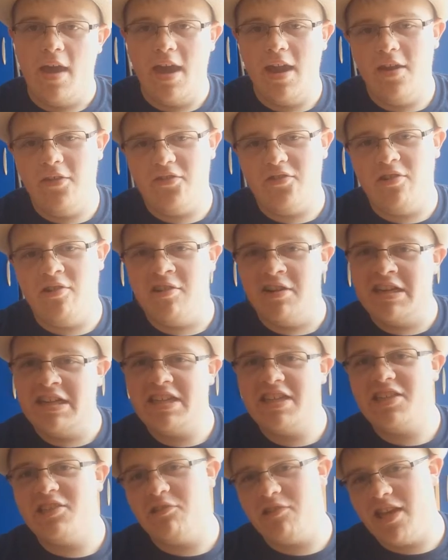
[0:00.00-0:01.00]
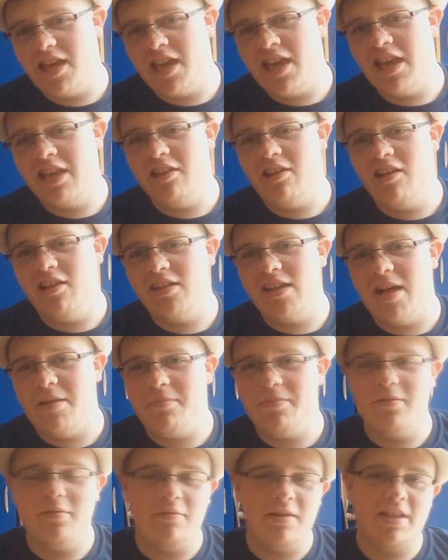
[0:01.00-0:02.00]
And of course, to kick it all
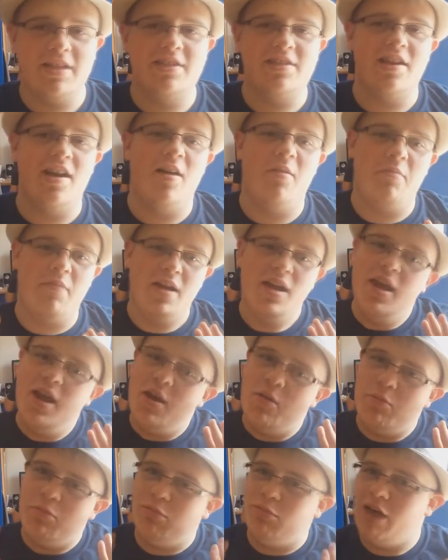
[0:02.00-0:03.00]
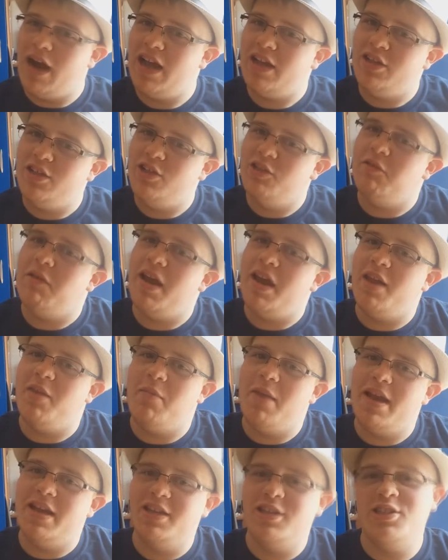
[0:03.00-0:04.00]
up with some brand new
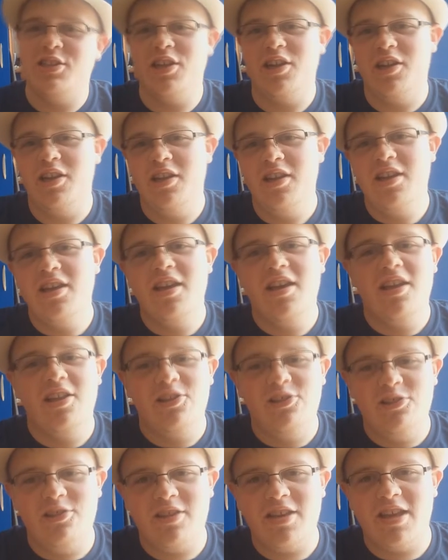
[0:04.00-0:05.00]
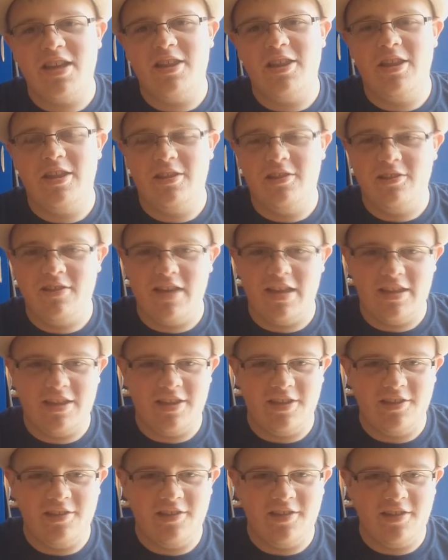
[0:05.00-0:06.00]
animation. Look
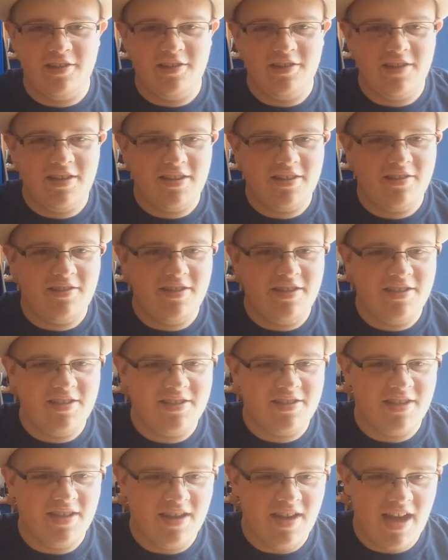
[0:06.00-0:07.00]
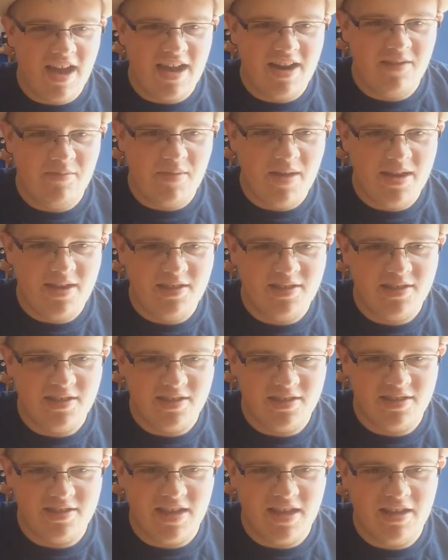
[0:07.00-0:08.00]
at these animations.